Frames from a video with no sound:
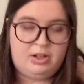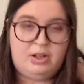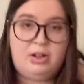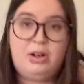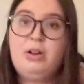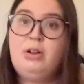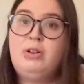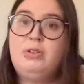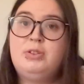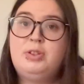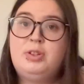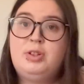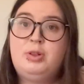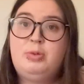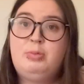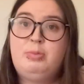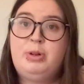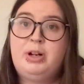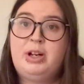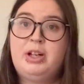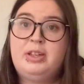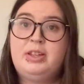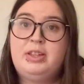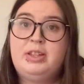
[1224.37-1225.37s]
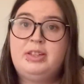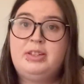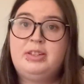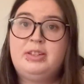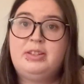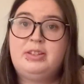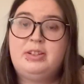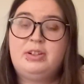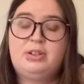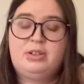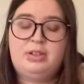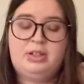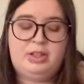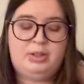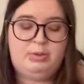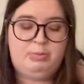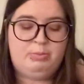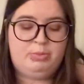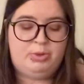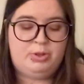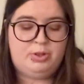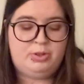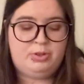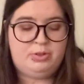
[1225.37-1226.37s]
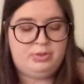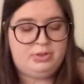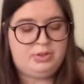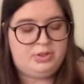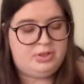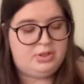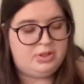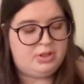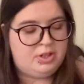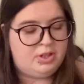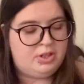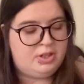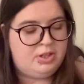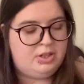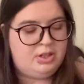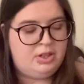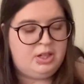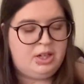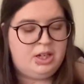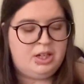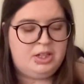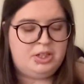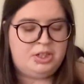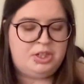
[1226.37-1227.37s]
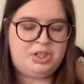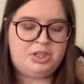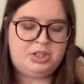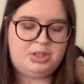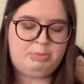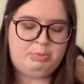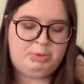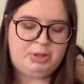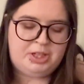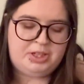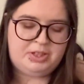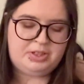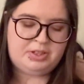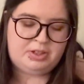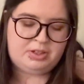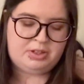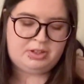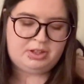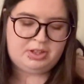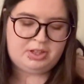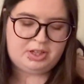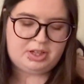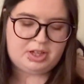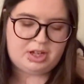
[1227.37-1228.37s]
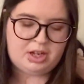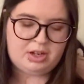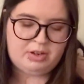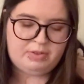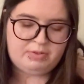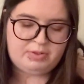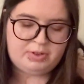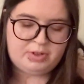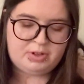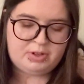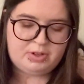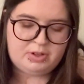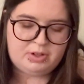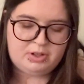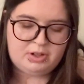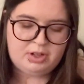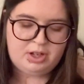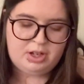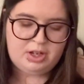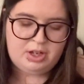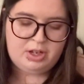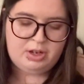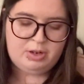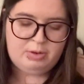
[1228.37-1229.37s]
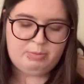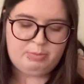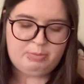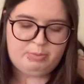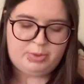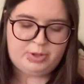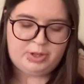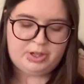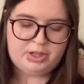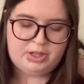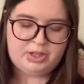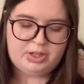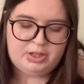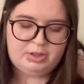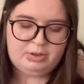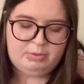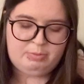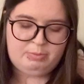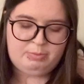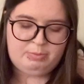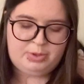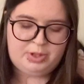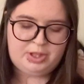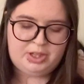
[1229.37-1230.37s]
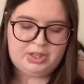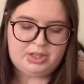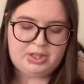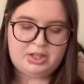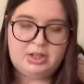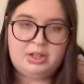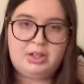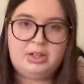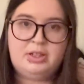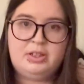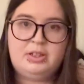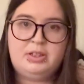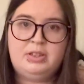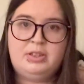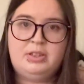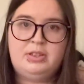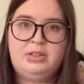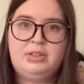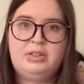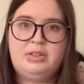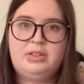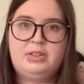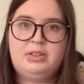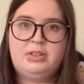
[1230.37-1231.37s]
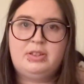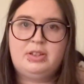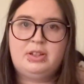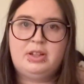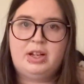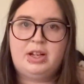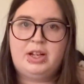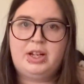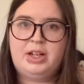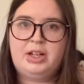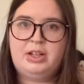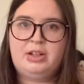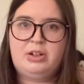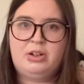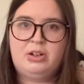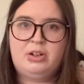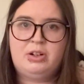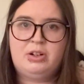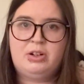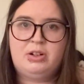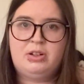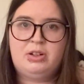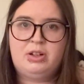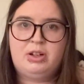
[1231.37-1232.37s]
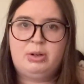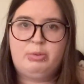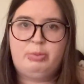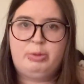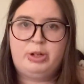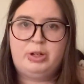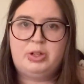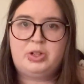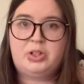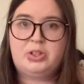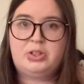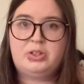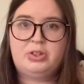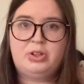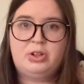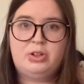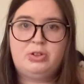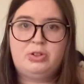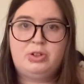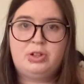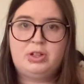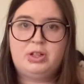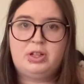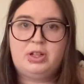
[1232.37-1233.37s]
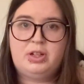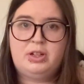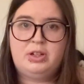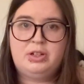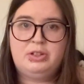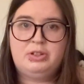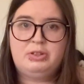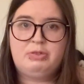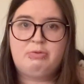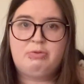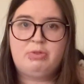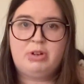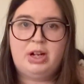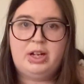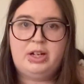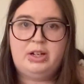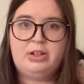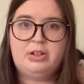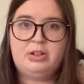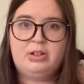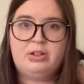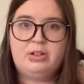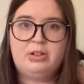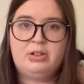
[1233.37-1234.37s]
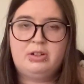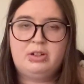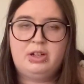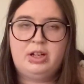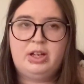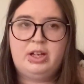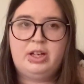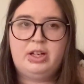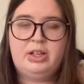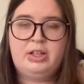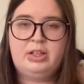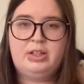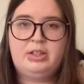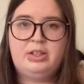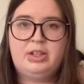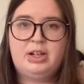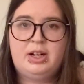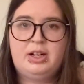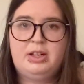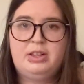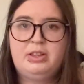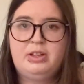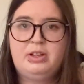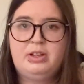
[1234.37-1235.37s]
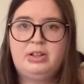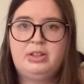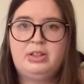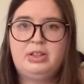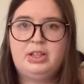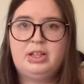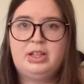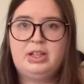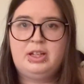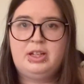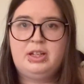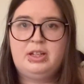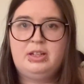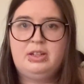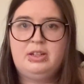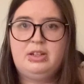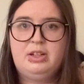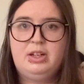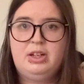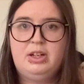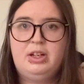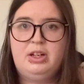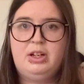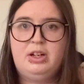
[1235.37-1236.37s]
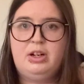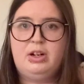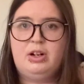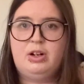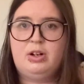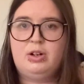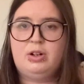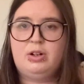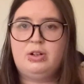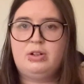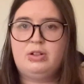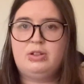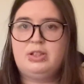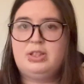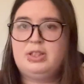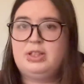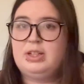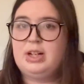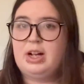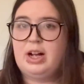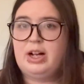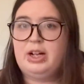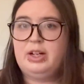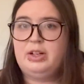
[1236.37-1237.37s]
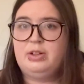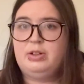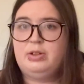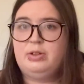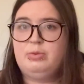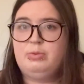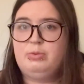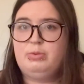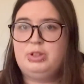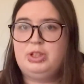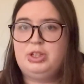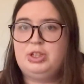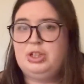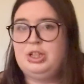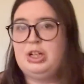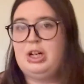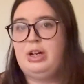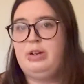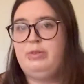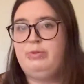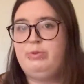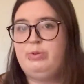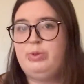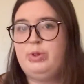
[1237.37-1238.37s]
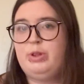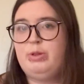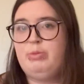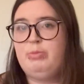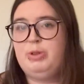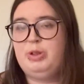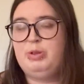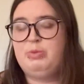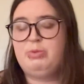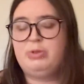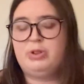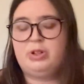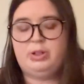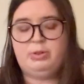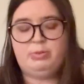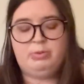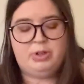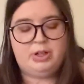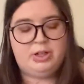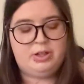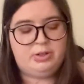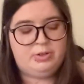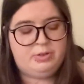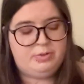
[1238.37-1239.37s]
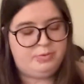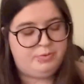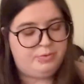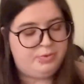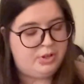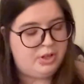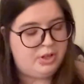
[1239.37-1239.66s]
also bought this on impulse, not just based on the cover, but because I had heard a lot about Cassandra Clare as a writer, and I thought that her style would jive with me pretty well.